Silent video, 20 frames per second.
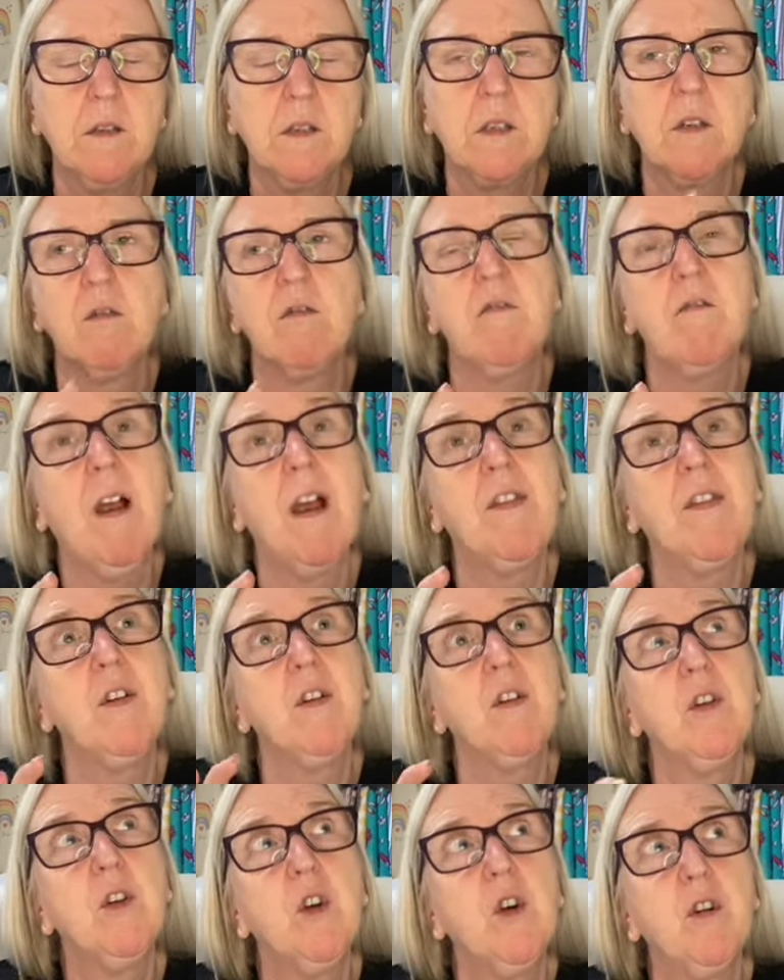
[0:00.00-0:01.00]
rather
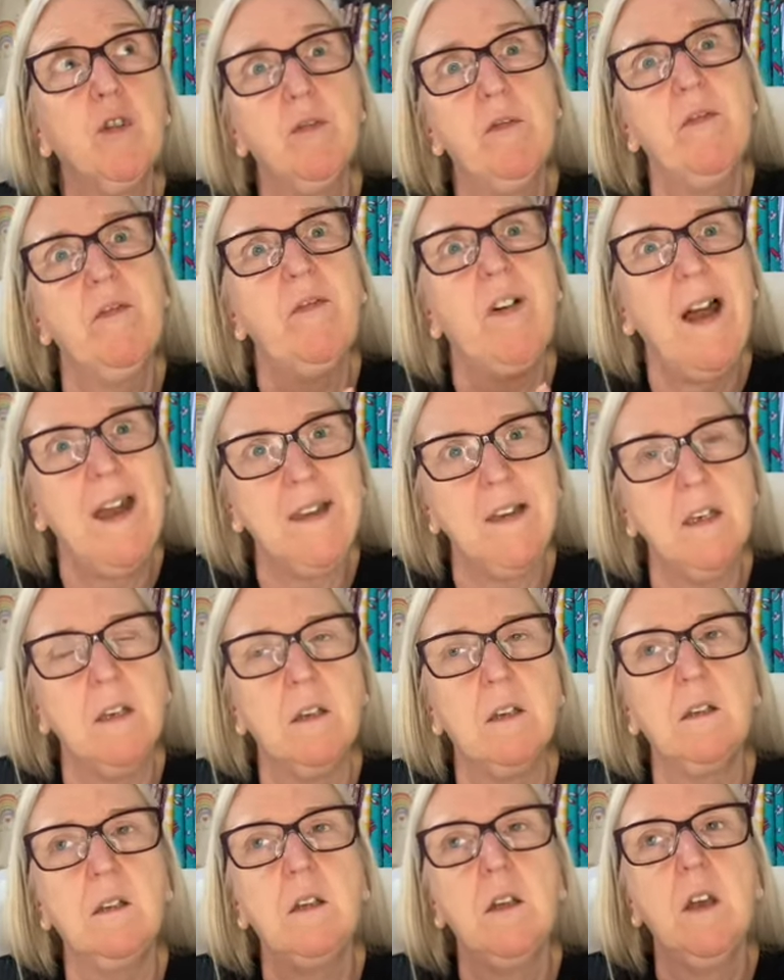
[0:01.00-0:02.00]
than cutting
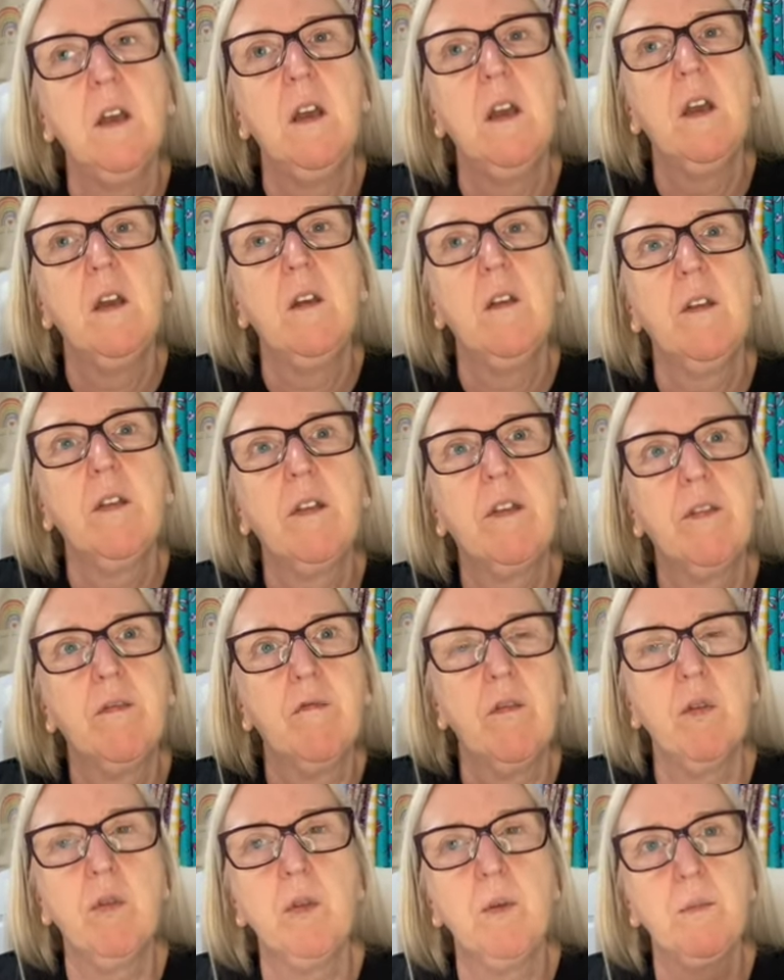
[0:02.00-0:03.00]
vinyl
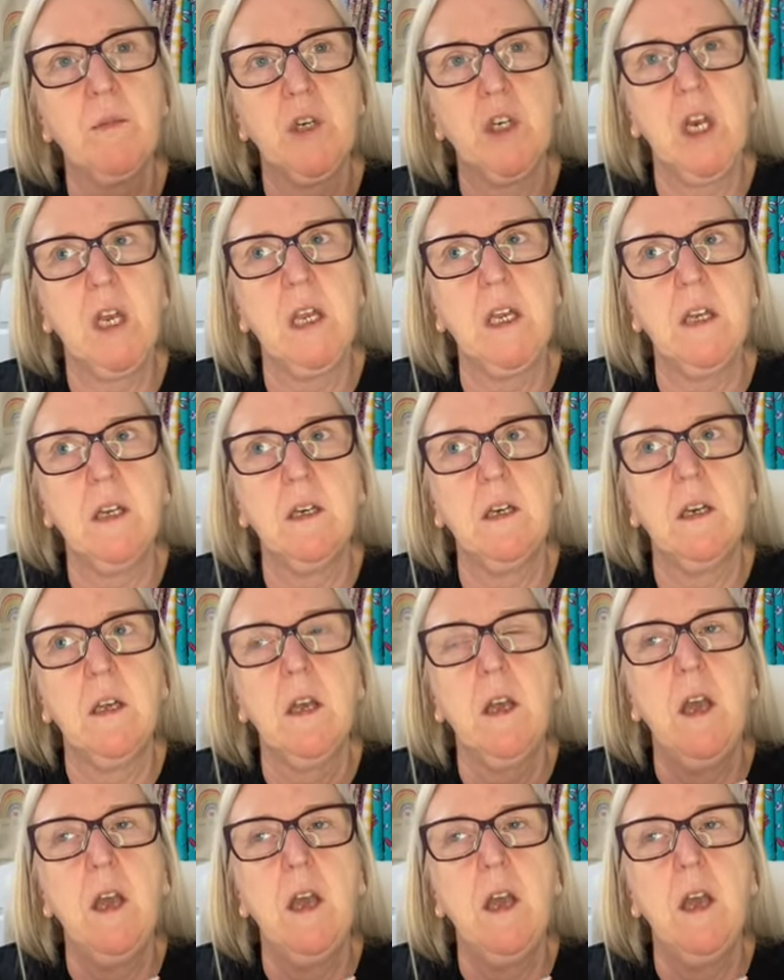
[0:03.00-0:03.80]
through the machine,